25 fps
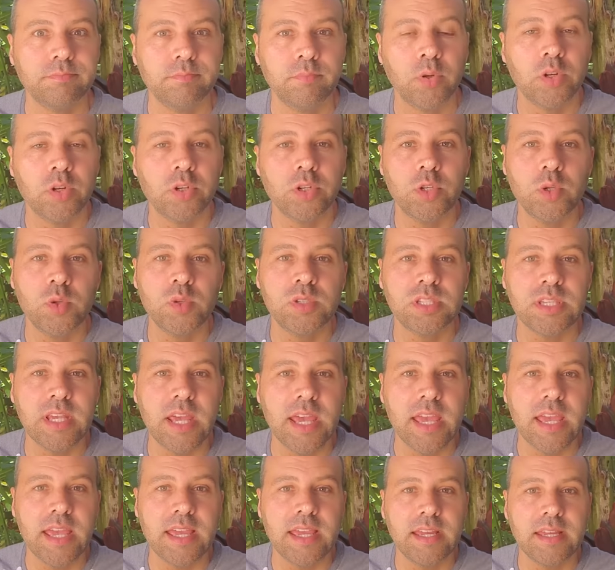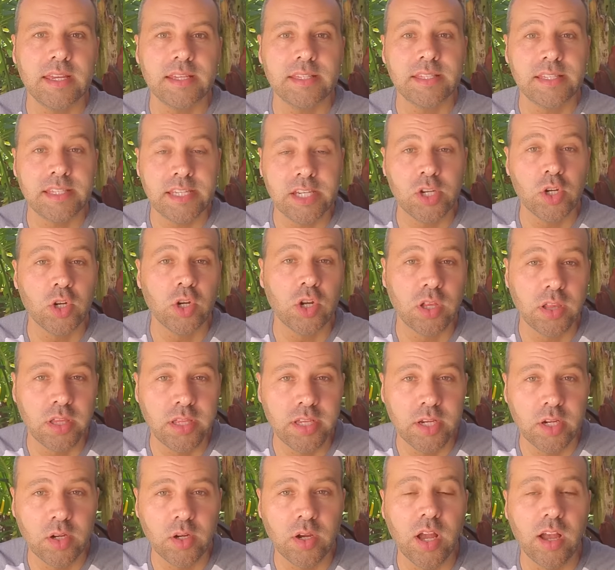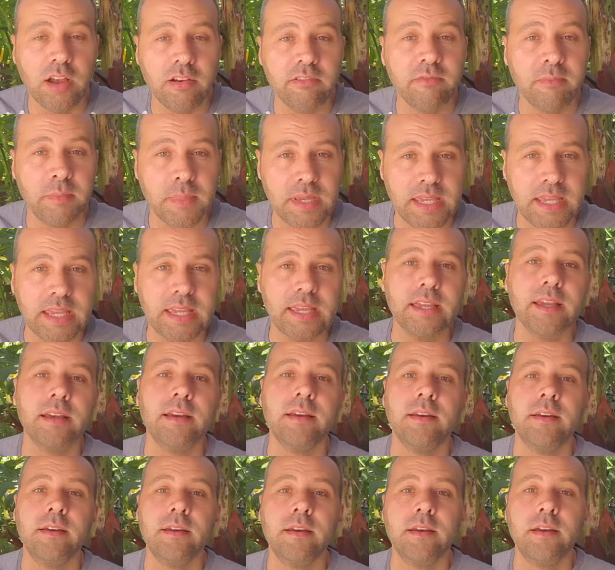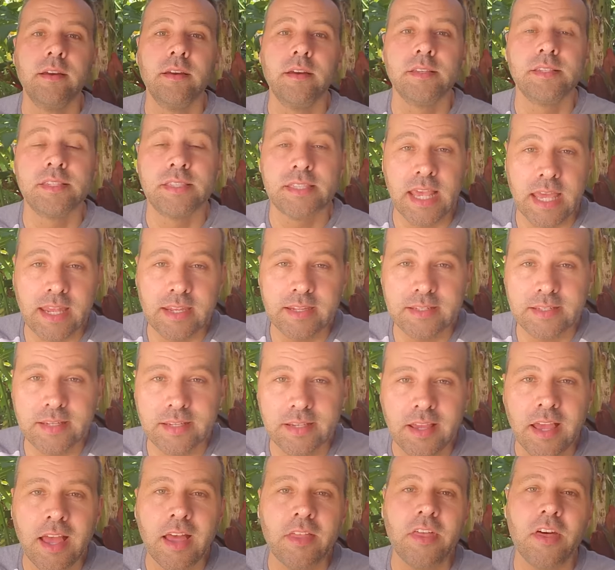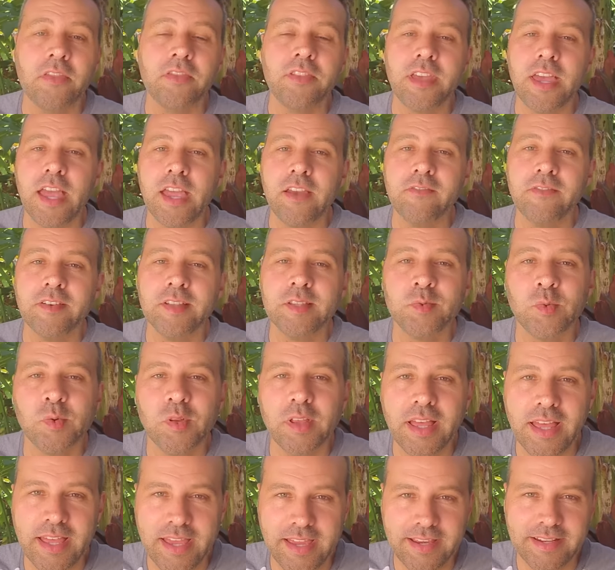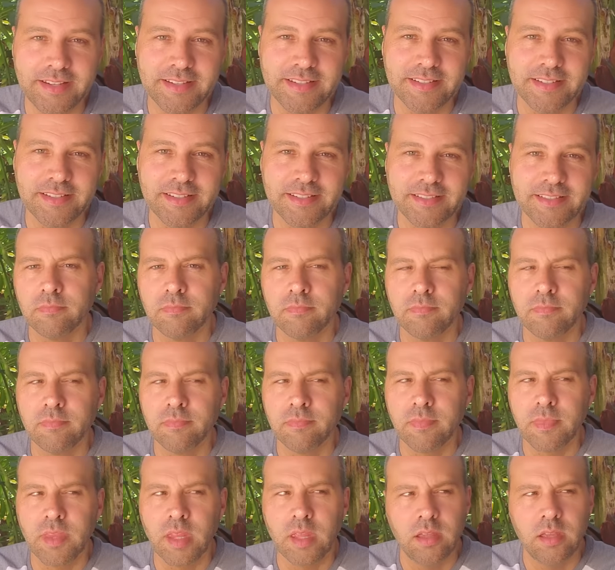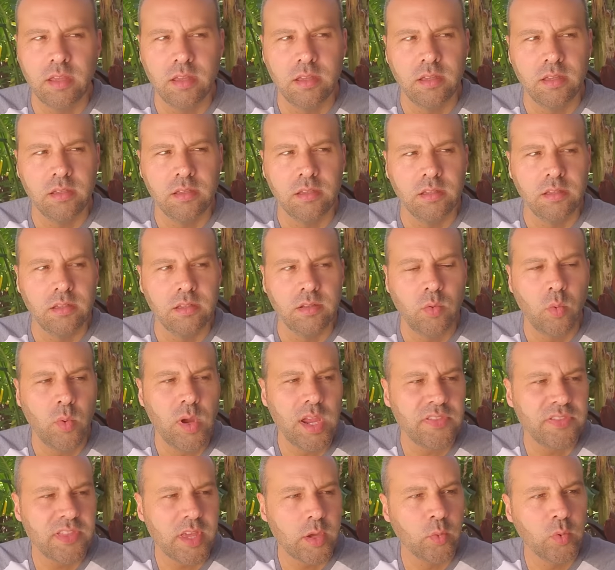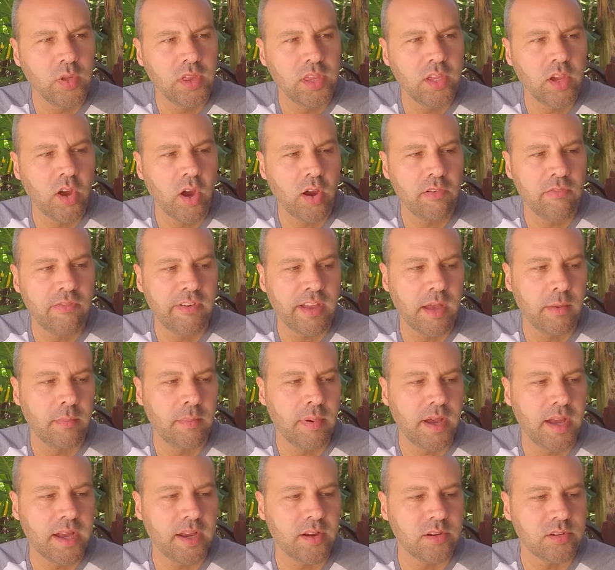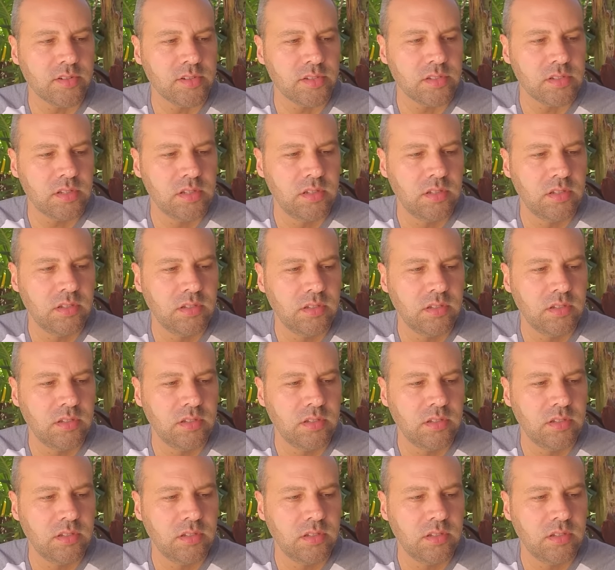produce a steer clear of me scent that the aphids will hate. Wait, they really are vampires.